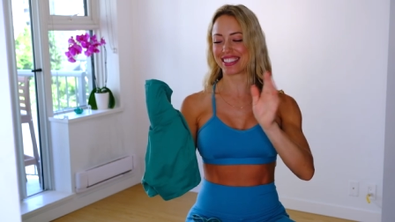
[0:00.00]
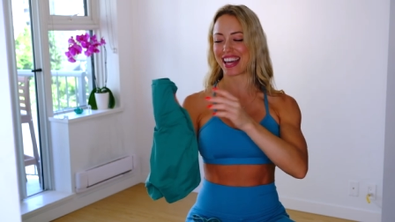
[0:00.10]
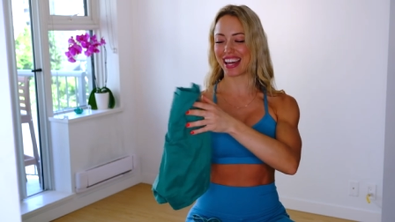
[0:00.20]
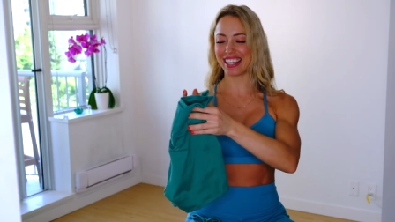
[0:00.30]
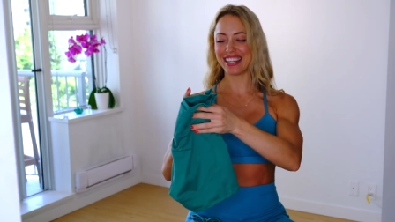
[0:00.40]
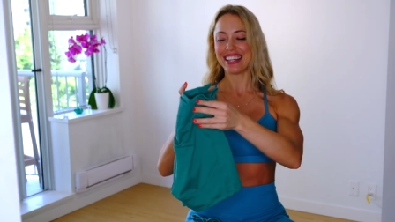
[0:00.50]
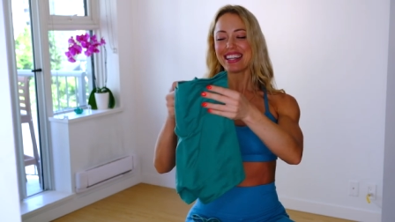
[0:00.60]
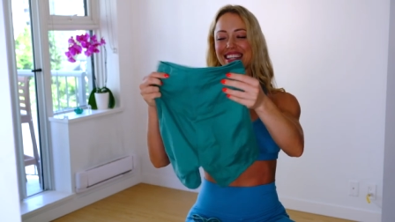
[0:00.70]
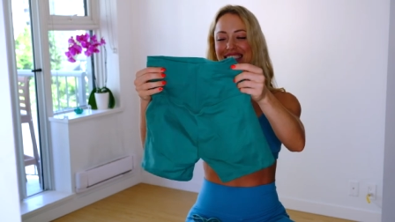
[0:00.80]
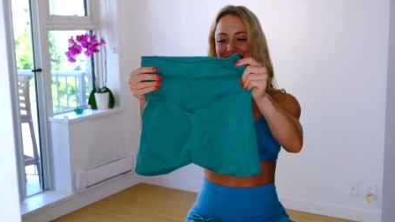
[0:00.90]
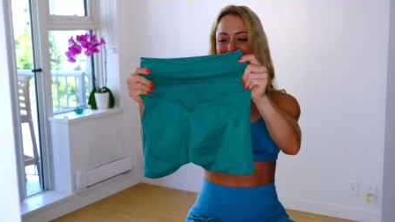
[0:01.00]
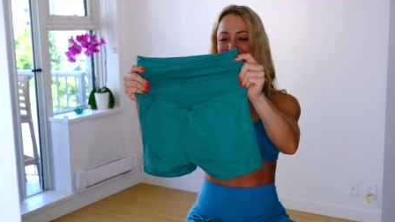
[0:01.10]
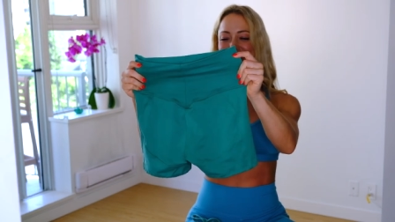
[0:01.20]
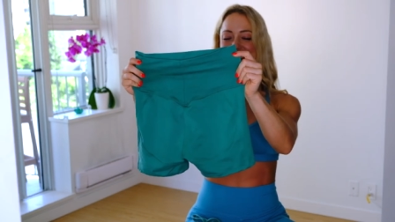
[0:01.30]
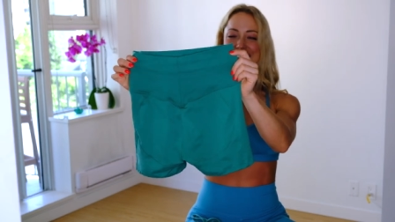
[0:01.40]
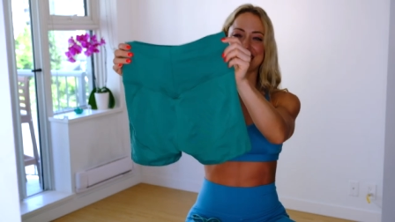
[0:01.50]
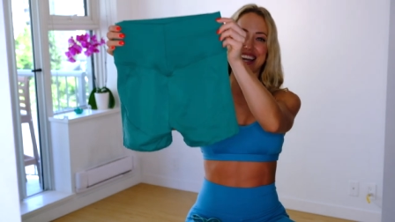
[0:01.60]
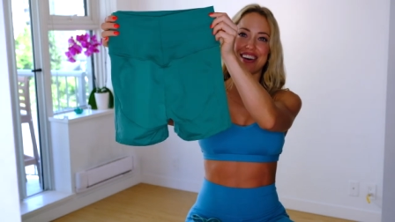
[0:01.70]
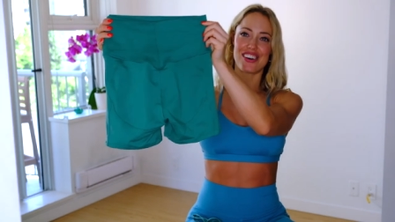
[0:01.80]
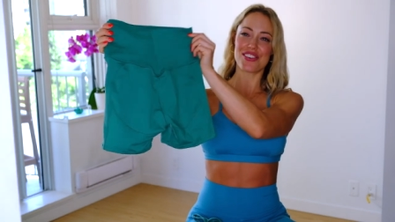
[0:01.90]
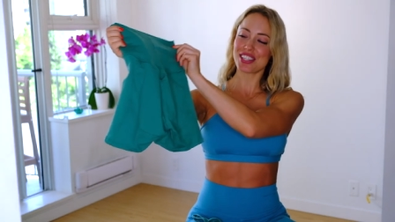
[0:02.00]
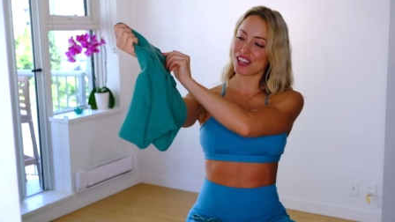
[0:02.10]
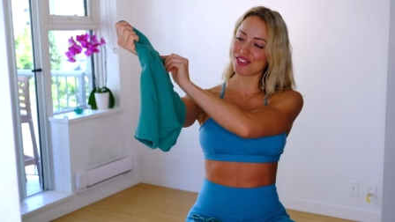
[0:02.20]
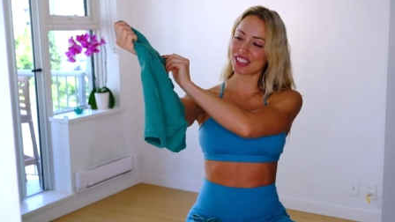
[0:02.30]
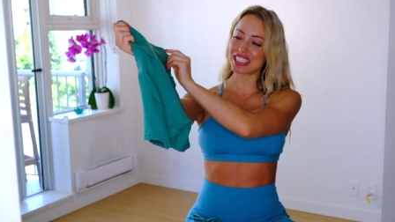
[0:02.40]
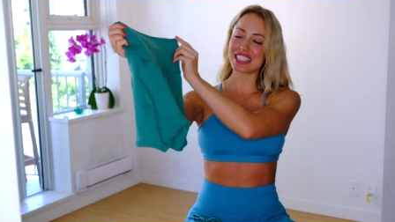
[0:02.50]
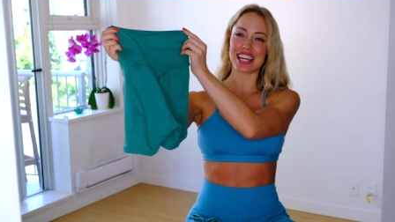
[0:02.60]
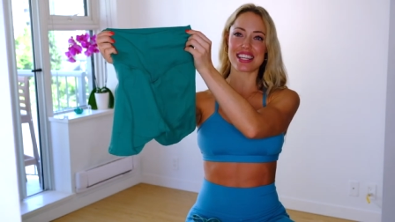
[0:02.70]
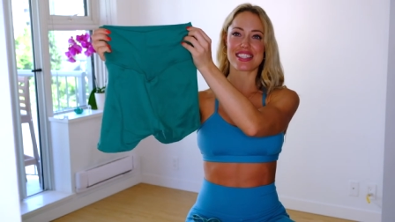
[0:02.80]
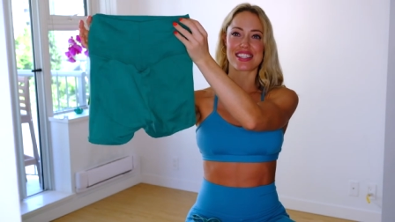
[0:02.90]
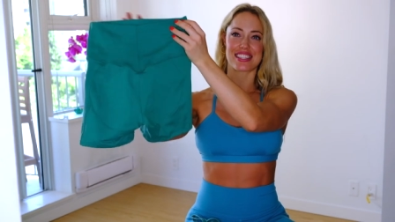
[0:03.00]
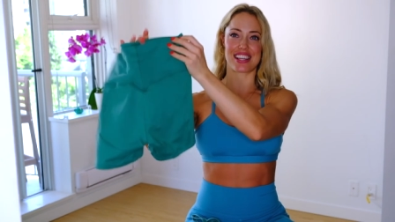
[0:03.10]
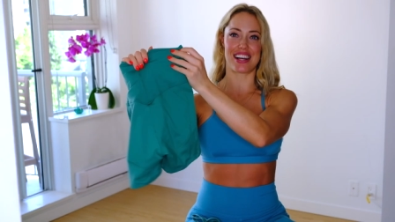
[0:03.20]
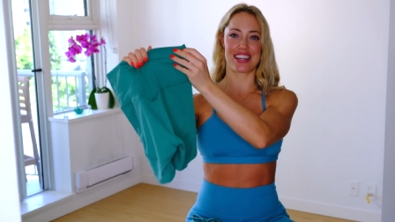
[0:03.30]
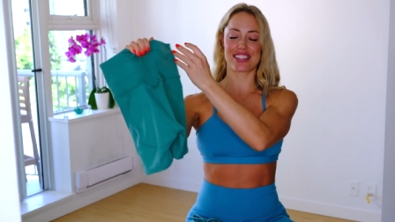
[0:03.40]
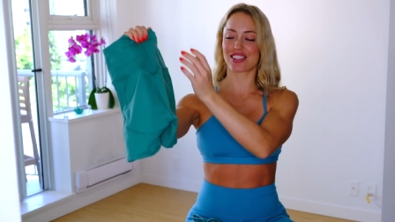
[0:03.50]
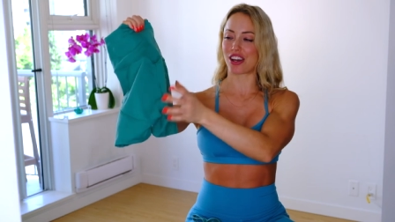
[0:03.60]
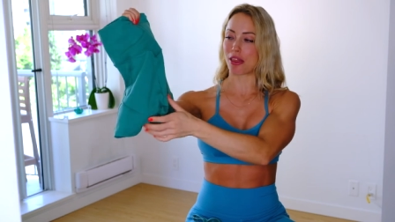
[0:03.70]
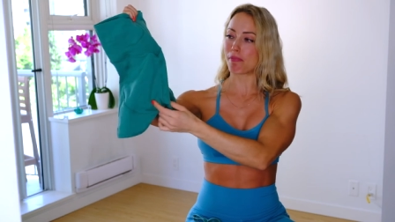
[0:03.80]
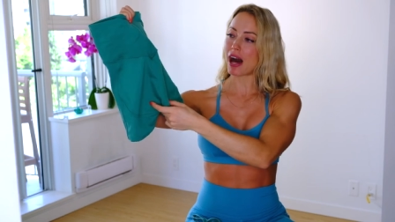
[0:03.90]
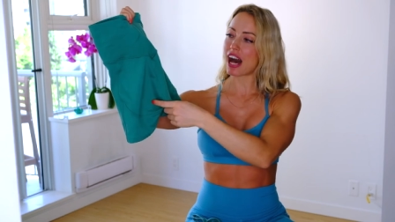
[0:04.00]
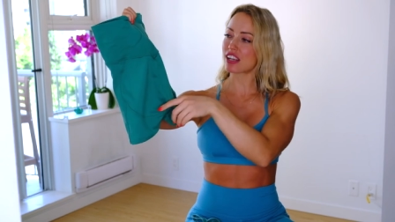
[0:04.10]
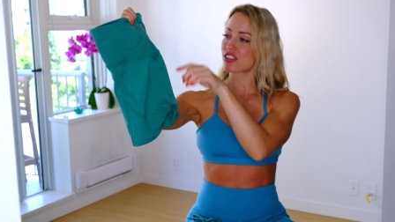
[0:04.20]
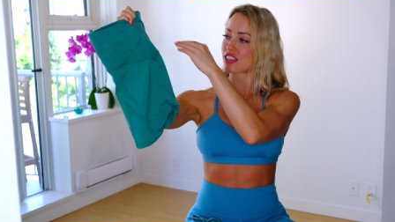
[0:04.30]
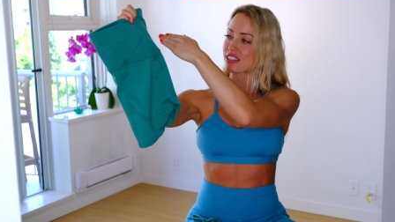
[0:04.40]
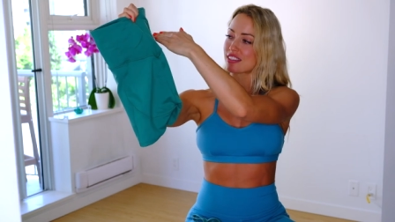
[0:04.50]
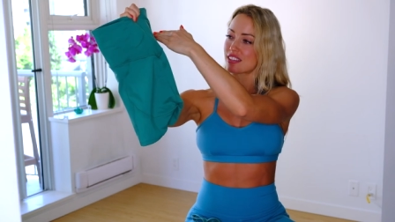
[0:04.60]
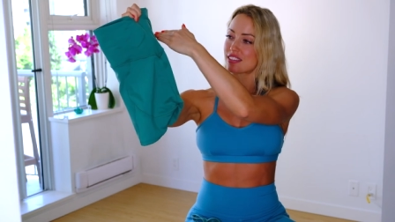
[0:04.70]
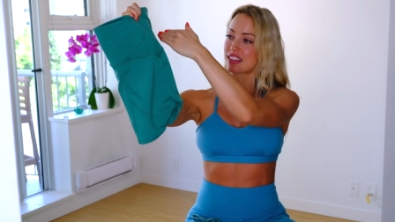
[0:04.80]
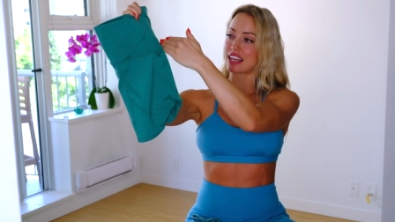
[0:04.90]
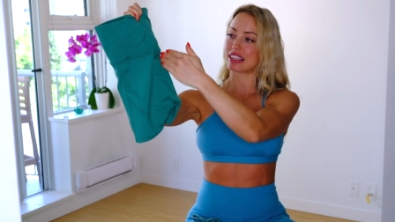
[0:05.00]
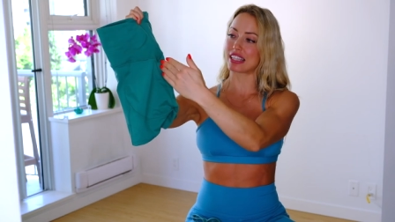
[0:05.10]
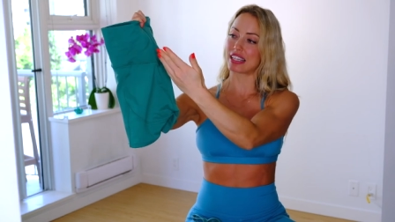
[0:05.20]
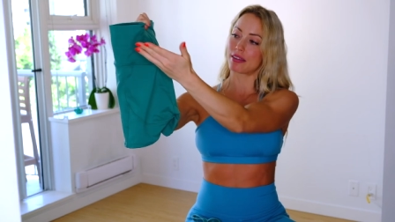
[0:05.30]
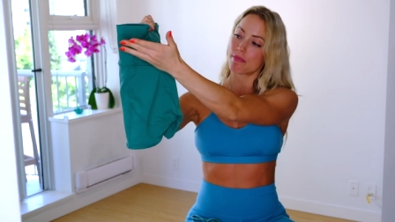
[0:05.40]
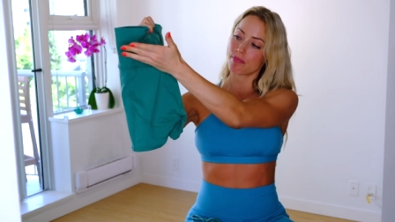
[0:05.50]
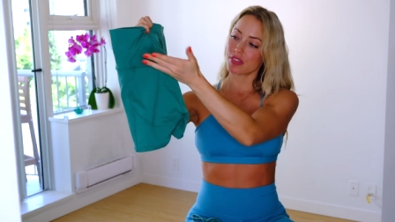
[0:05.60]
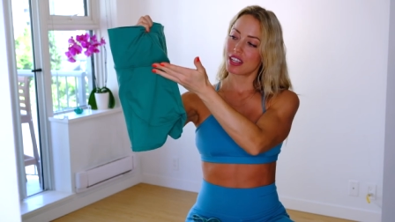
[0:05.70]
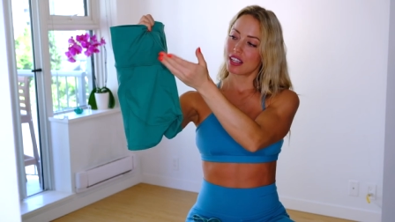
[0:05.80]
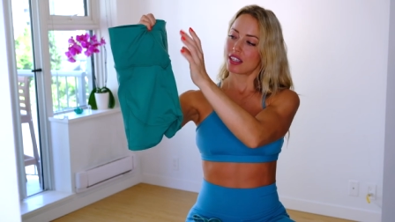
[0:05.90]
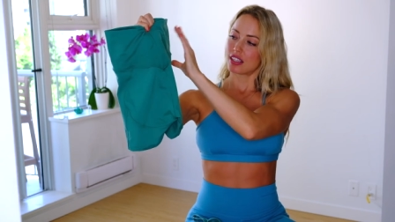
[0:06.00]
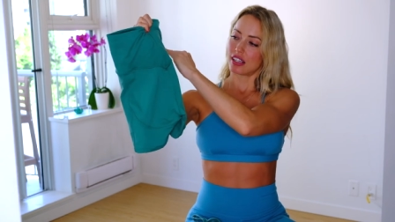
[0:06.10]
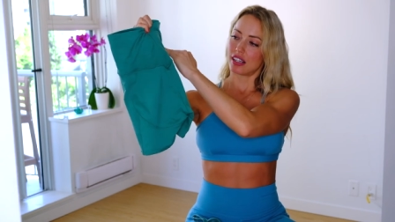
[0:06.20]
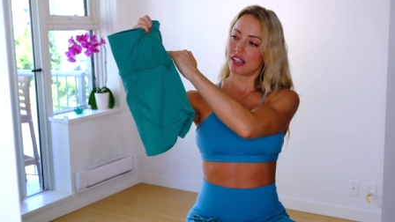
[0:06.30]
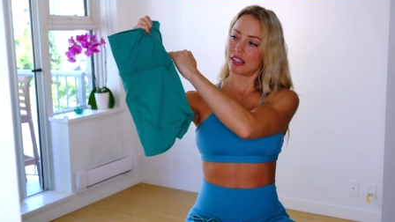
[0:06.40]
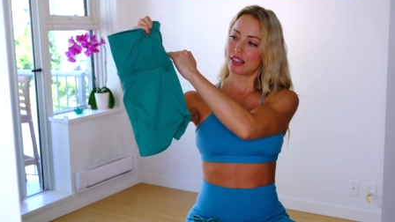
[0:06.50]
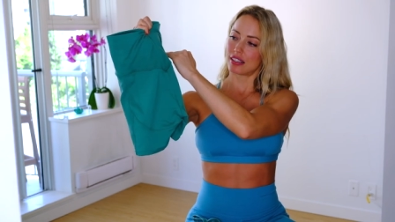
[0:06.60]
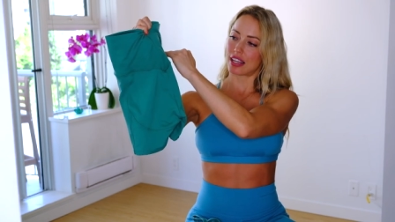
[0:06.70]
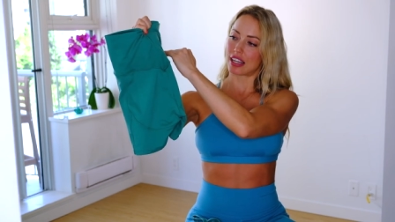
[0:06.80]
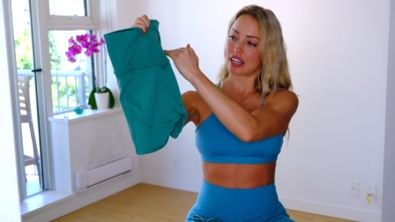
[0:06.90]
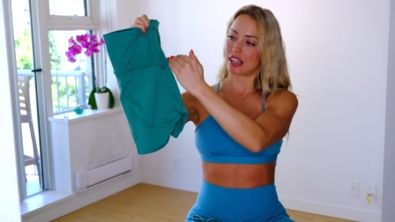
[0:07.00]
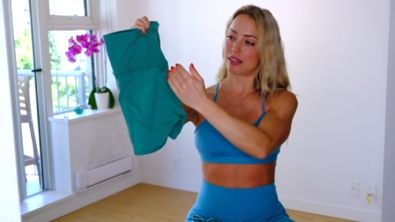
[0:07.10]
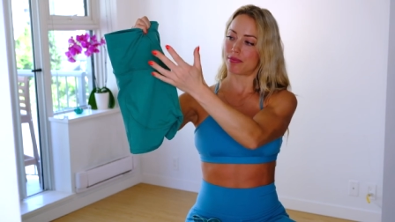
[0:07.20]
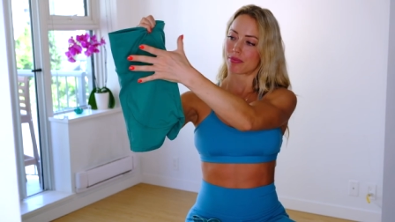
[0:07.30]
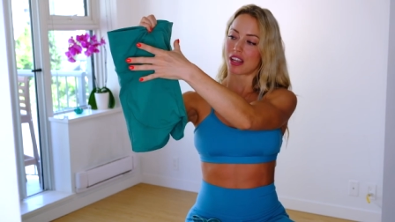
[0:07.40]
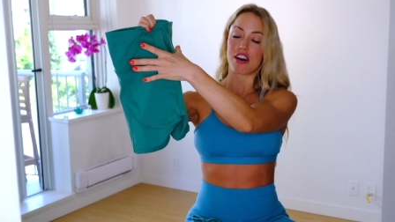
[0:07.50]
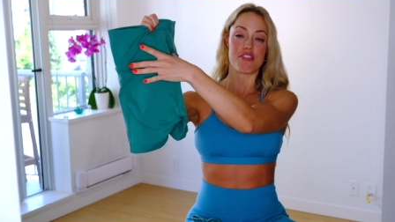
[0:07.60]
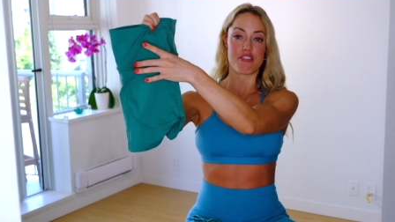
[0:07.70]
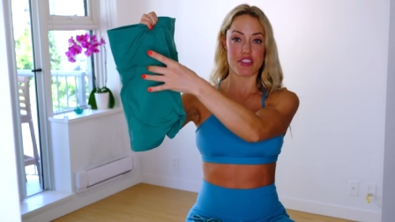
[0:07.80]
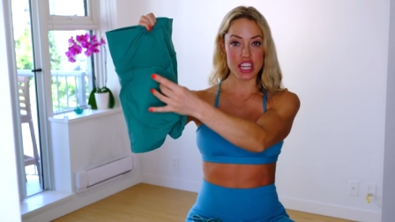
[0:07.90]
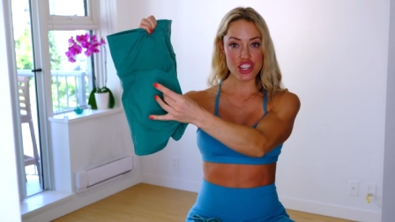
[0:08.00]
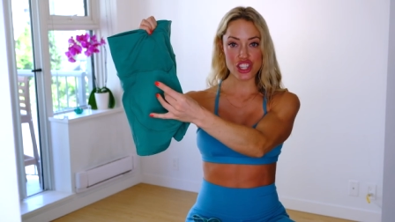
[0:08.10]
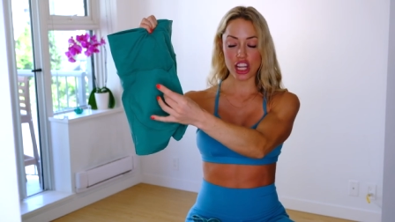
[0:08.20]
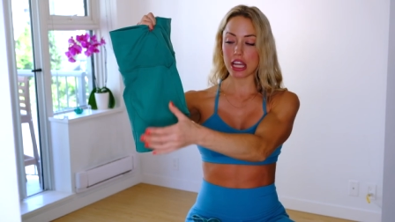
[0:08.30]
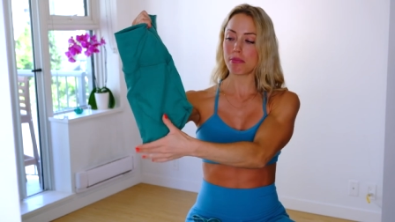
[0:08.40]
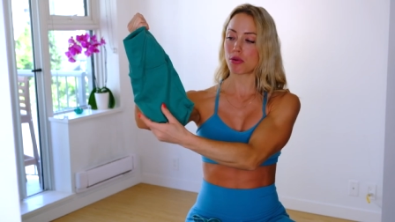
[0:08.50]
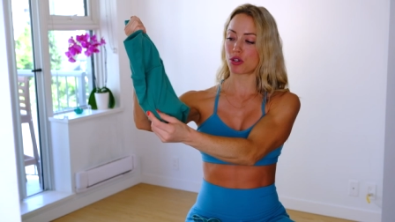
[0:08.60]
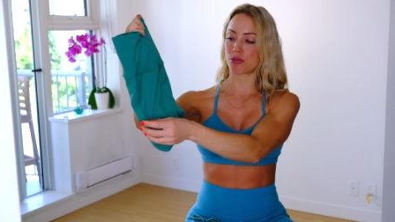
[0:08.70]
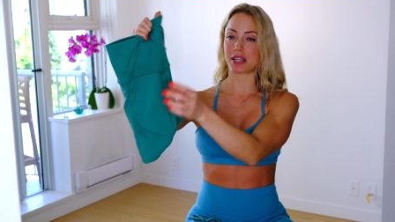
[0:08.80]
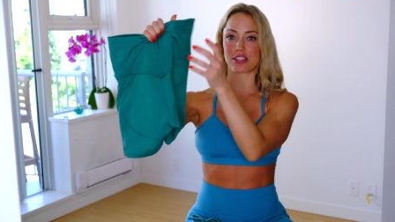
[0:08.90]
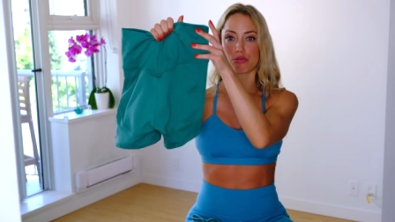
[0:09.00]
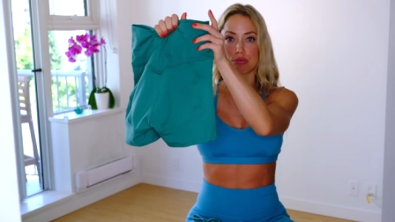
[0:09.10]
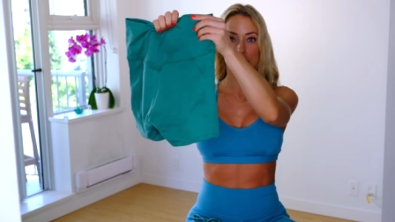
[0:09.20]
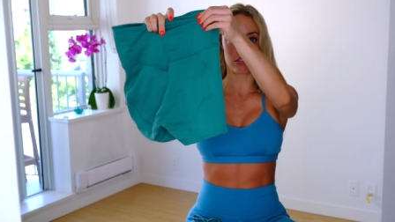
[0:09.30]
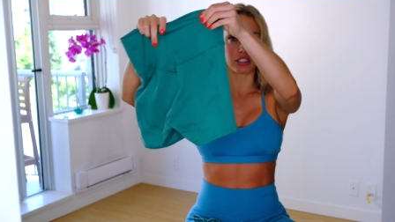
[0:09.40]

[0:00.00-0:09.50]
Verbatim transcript: okay? So they have always have really nice designs on the back. So this has a slightly like a, a V shape, which makes it really,